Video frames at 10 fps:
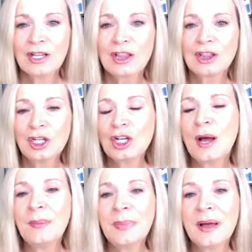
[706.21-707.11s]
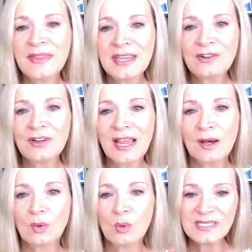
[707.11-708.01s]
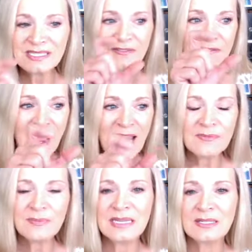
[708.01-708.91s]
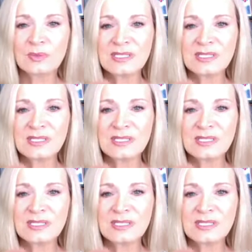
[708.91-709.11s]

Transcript: look up on the internet. What does the five mean?